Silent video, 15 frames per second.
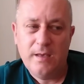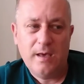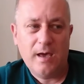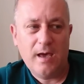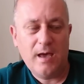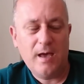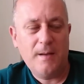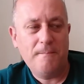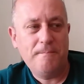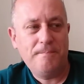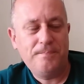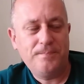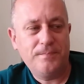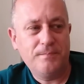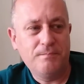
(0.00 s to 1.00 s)

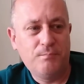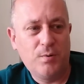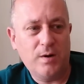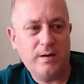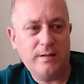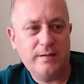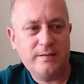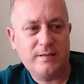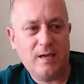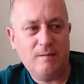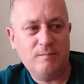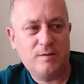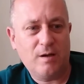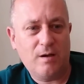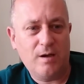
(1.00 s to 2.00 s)
Um, but at the
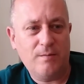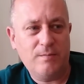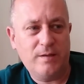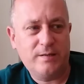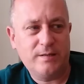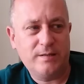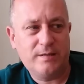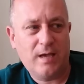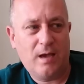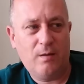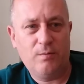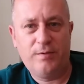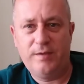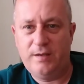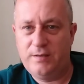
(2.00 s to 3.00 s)
same time, this is how
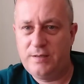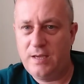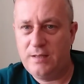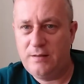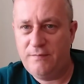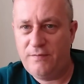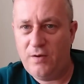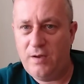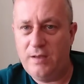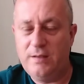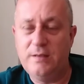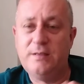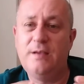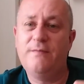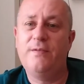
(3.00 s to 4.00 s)
things get defined
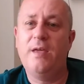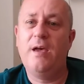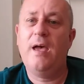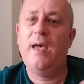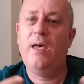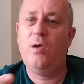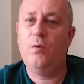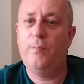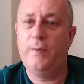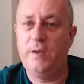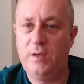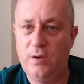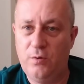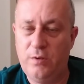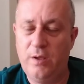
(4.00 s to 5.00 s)
as if they're helping
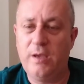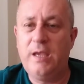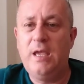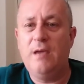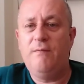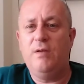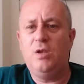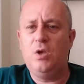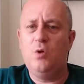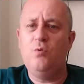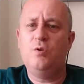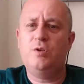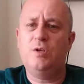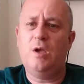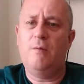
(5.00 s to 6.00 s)
you, they're giving you
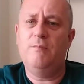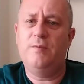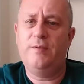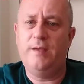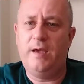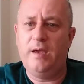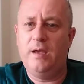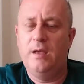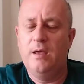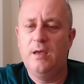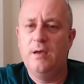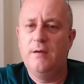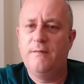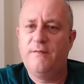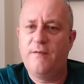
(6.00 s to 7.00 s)
something
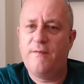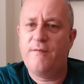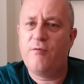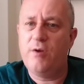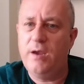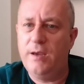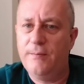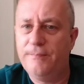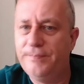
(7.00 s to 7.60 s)
for free.